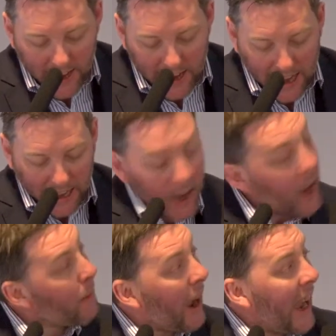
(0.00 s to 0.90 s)
and
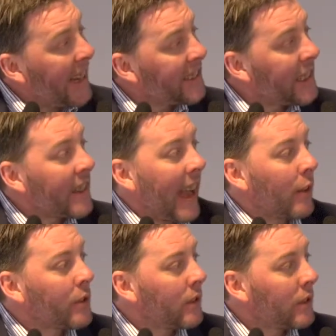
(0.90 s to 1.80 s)
about
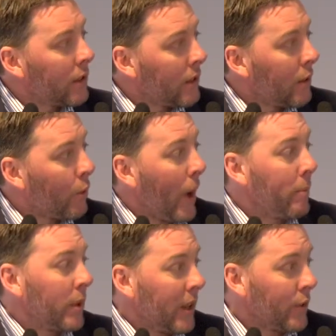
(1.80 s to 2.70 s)
80,000
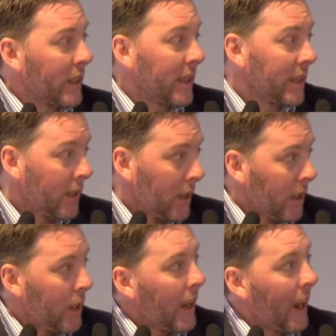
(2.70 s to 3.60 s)
web addresses.
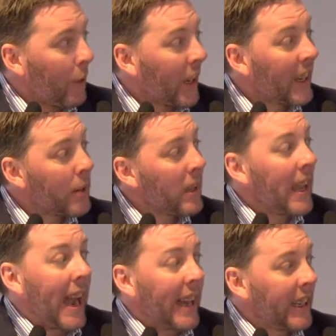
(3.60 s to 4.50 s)
And we're going to be
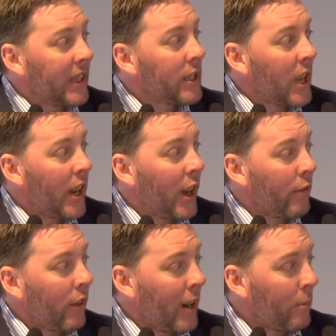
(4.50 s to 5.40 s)
adding
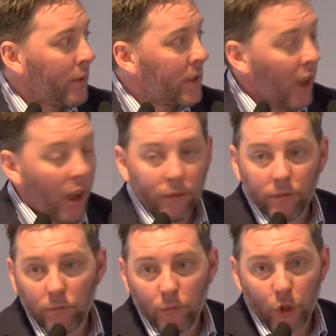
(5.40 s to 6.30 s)
turnover and number of staff
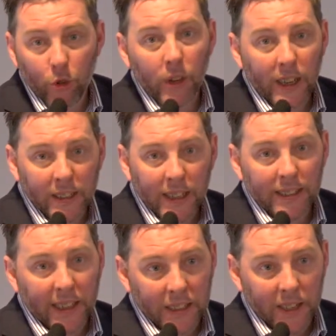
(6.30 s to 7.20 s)
shortly into that
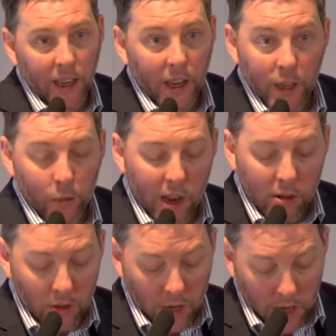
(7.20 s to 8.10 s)
data set as
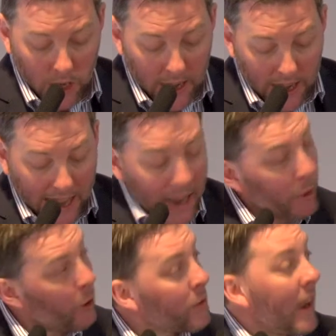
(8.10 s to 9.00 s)
well. And
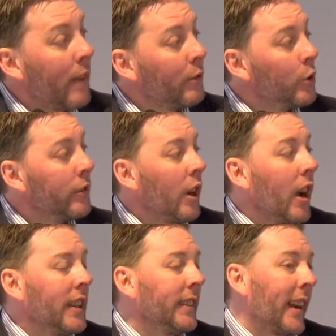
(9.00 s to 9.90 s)
we also have Northern
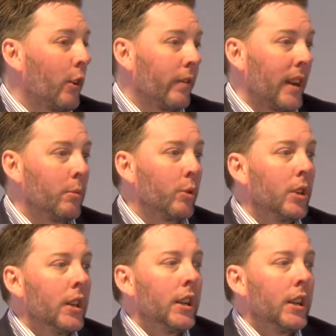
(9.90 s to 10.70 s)
Ireland data available.